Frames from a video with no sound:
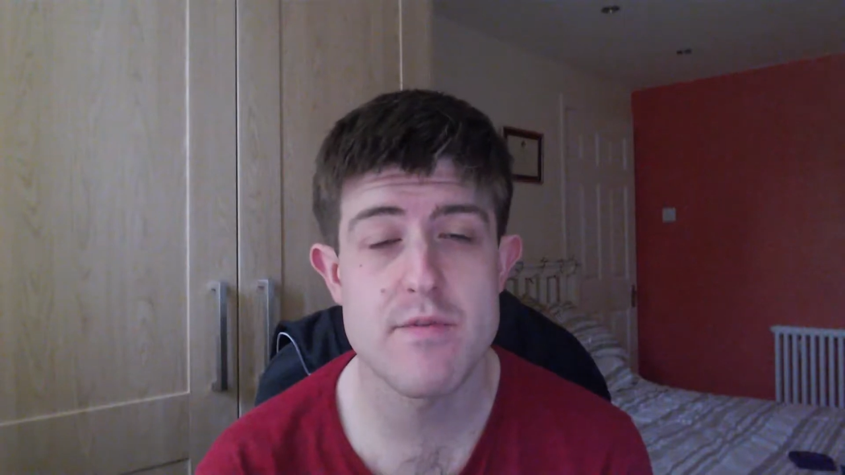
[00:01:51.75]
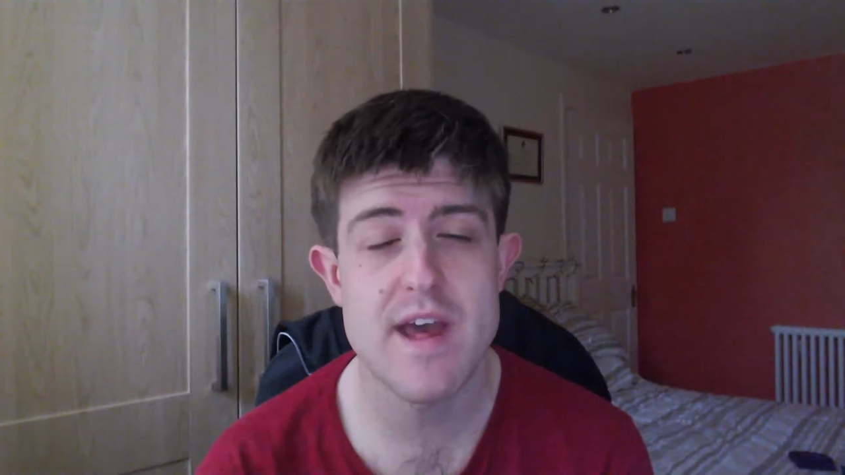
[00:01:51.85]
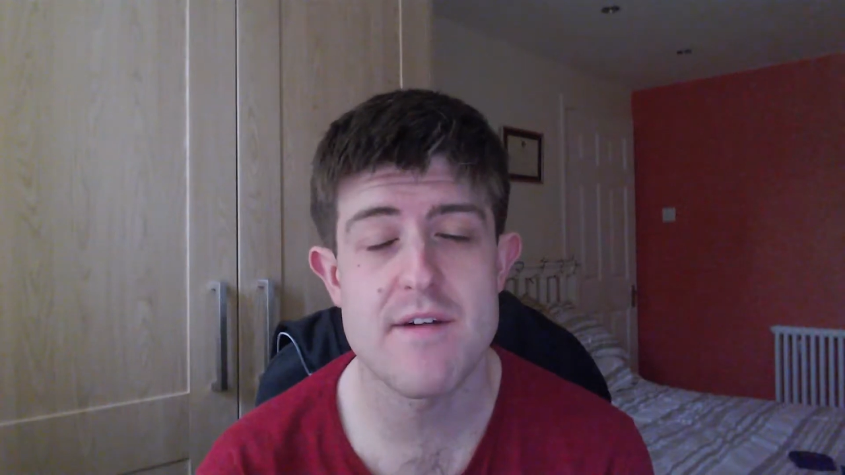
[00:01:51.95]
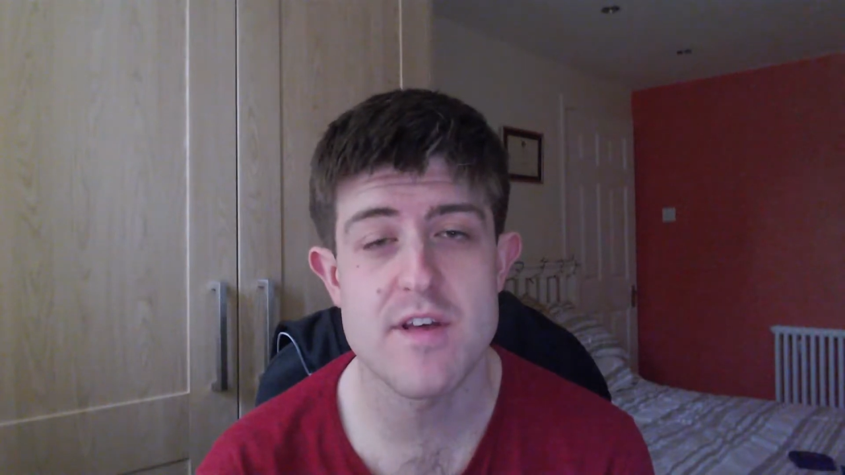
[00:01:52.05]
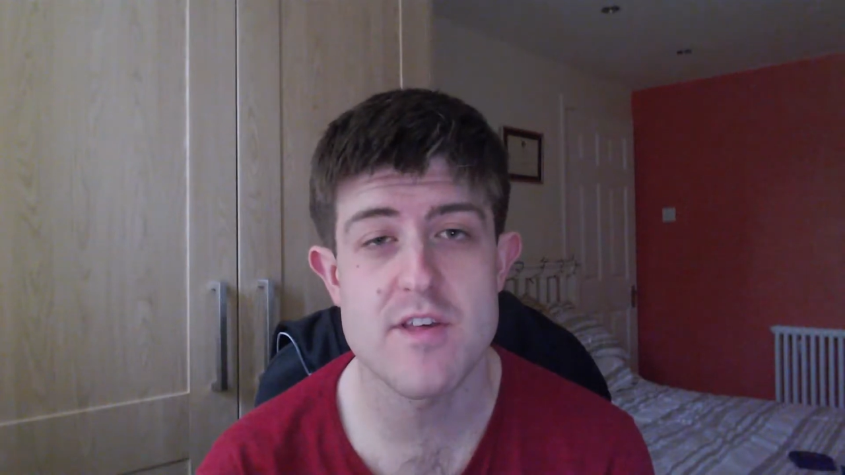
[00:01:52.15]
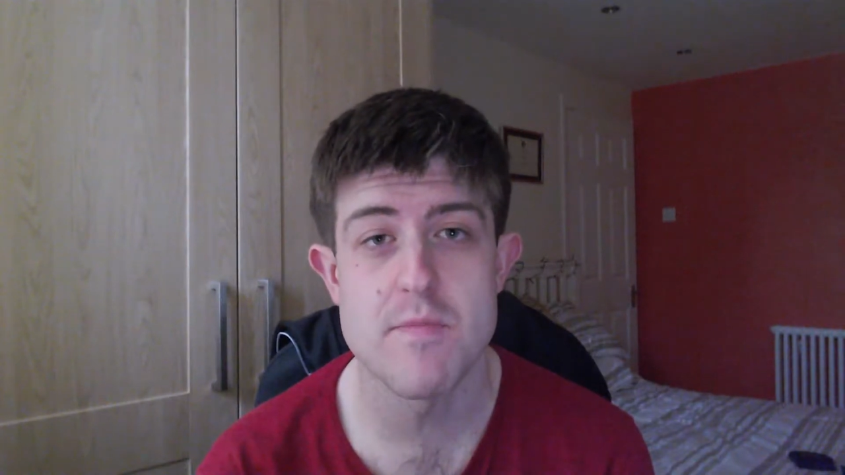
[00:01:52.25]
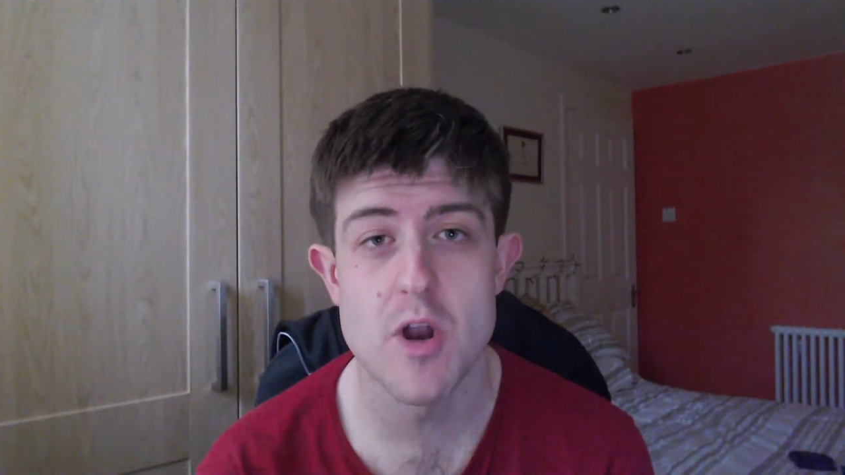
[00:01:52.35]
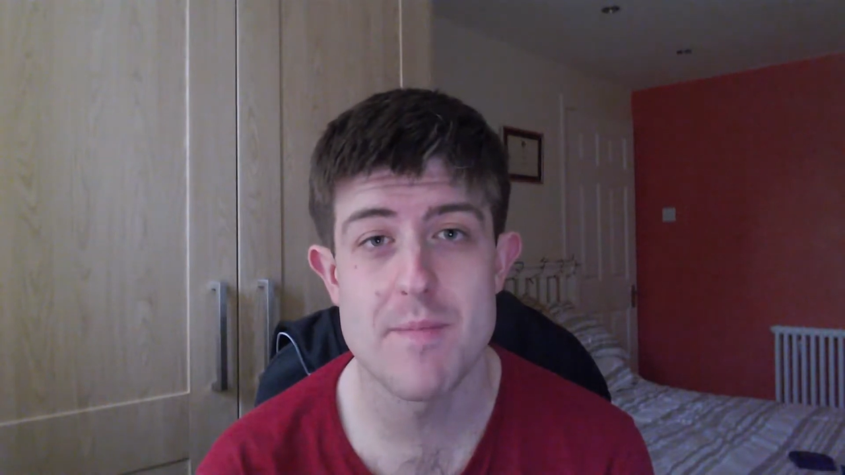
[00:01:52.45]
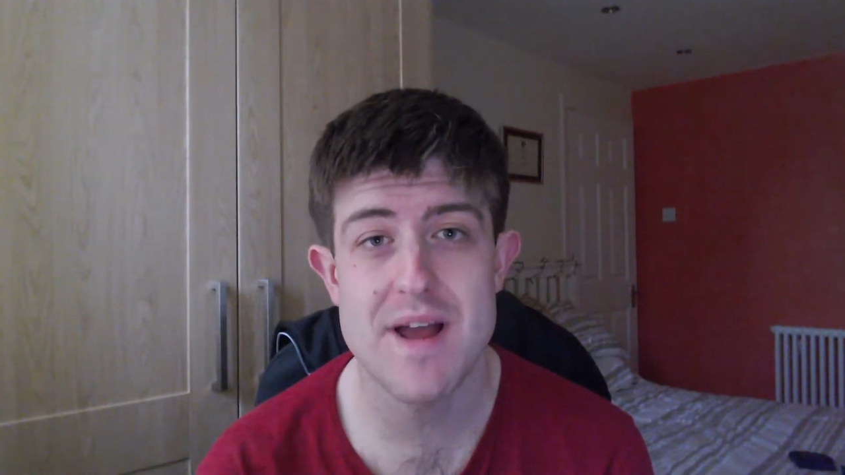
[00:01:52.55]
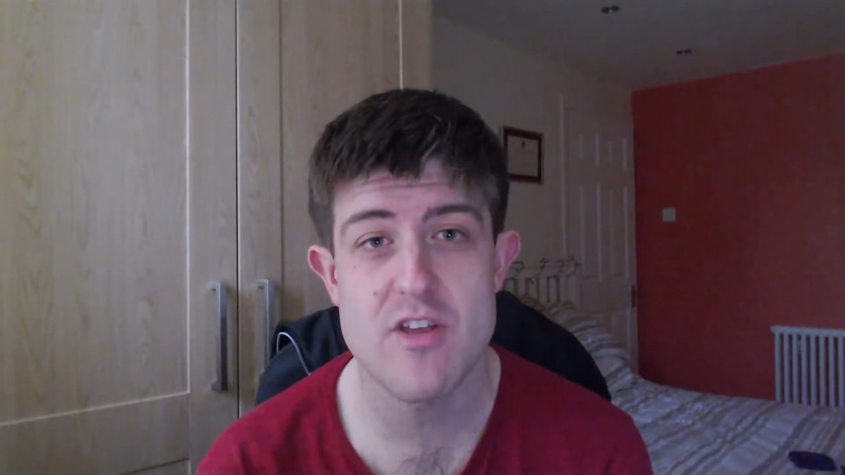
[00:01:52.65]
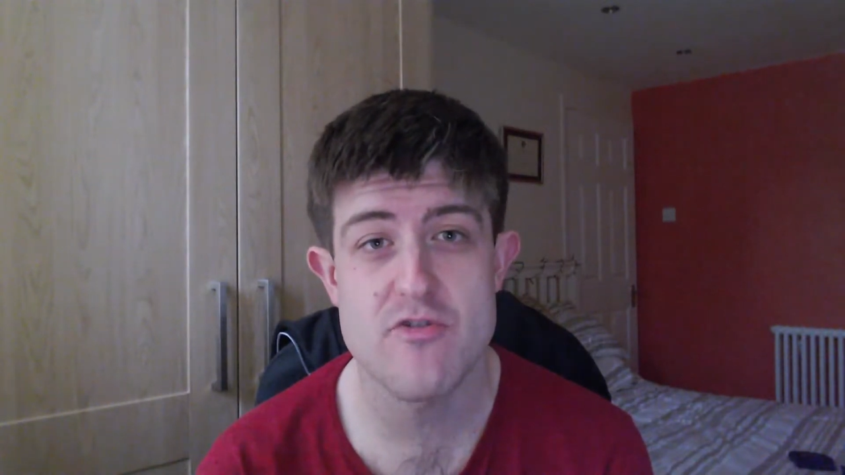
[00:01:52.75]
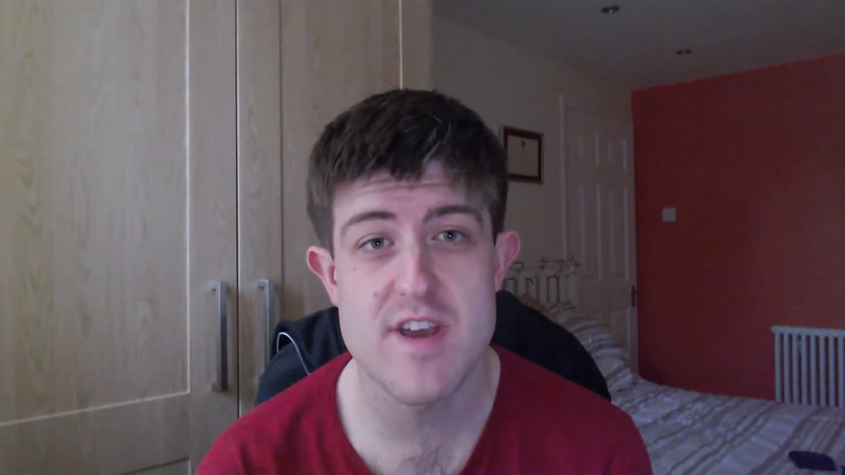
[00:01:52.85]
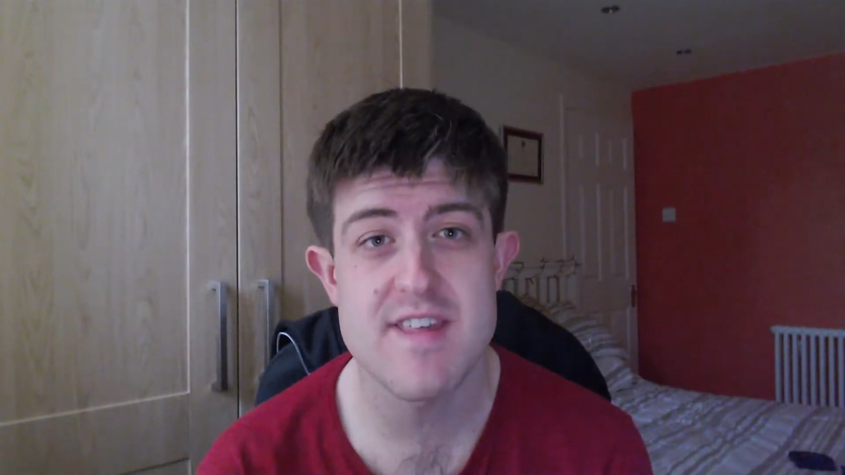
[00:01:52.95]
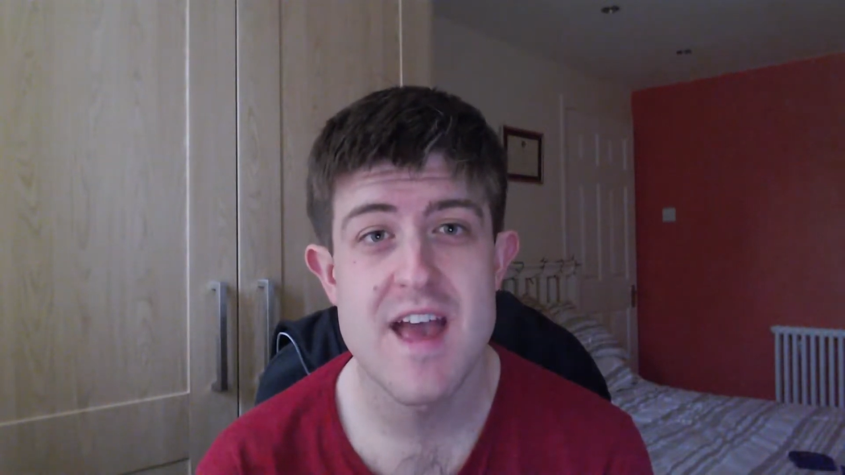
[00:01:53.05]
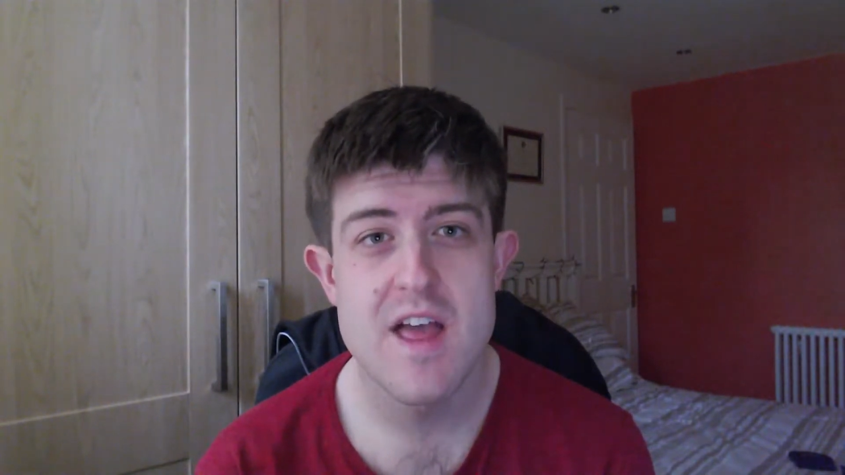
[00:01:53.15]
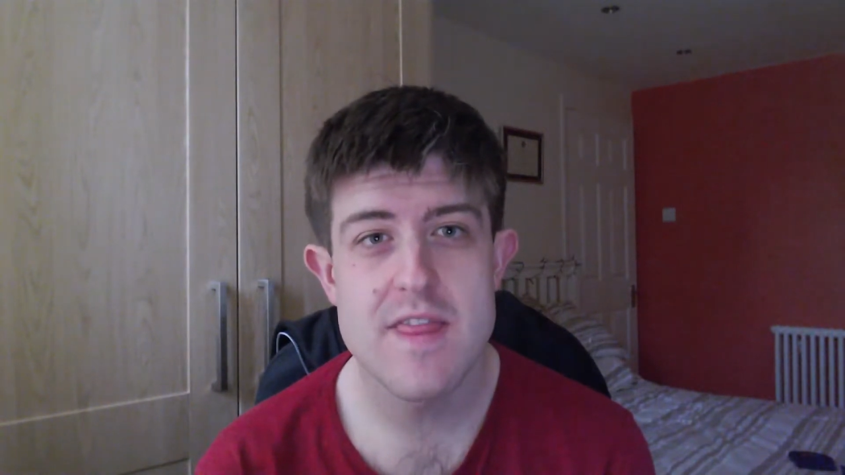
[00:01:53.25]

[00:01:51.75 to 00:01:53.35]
to having smaller batteries.